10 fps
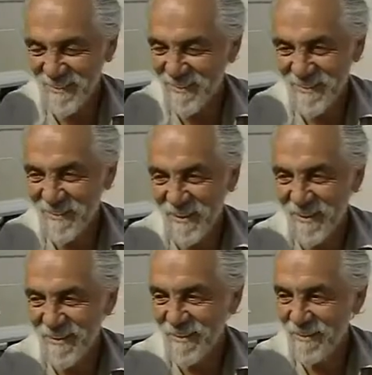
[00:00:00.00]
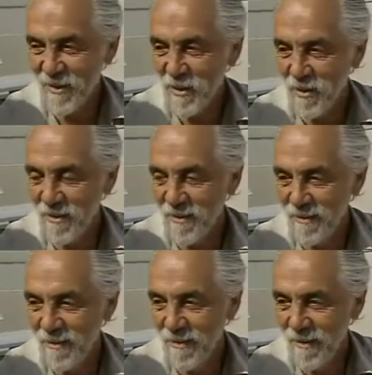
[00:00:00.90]
no, they're not.
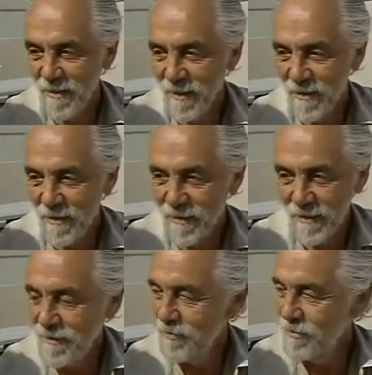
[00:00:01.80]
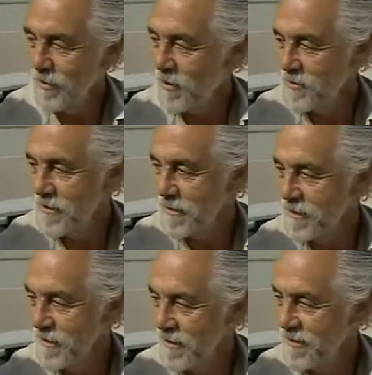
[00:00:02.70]
They, uh, they didn't even know I was
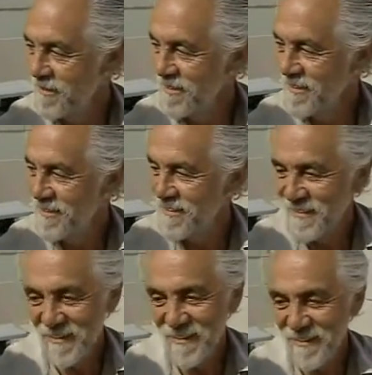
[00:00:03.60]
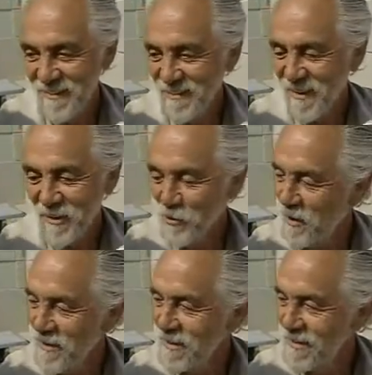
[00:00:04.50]
Canadian. You know, they had
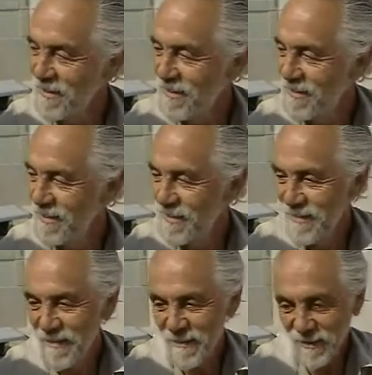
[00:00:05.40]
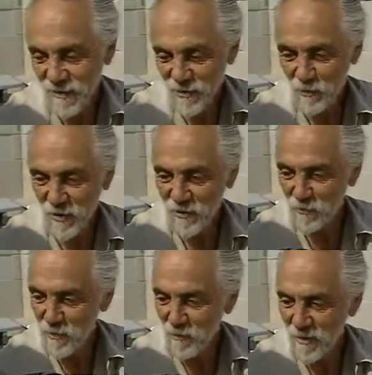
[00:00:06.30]
no idea. They just
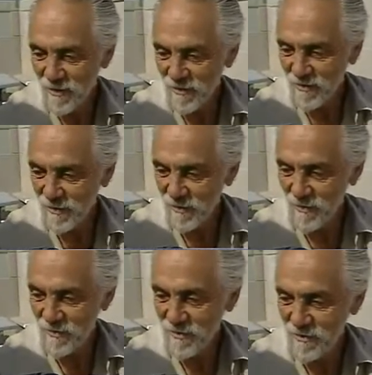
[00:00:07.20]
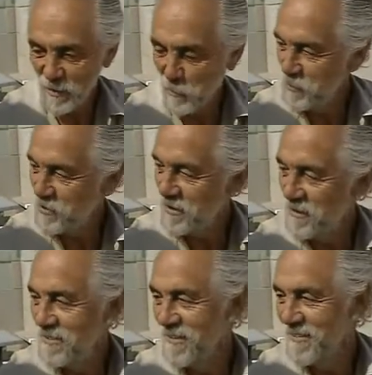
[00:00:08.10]
busted me because I was Tommy
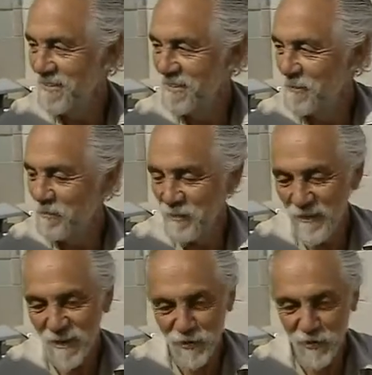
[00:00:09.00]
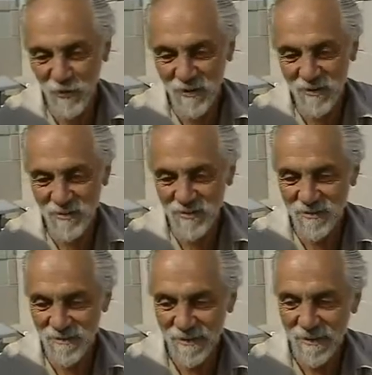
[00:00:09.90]
Chong, you know, the
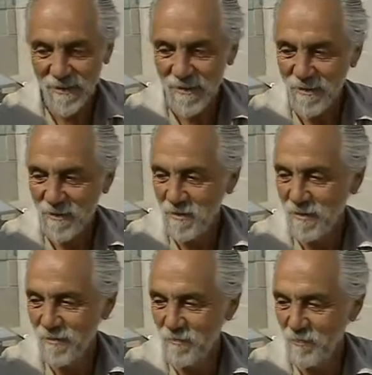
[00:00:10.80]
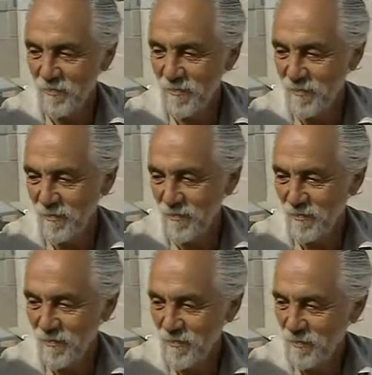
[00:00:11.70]
notorious
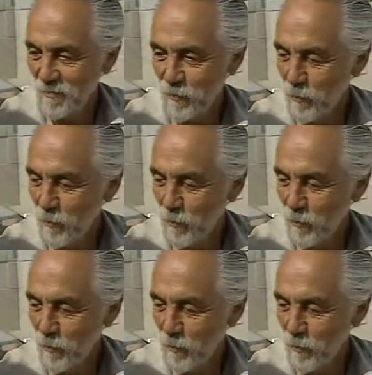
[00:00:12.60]
um,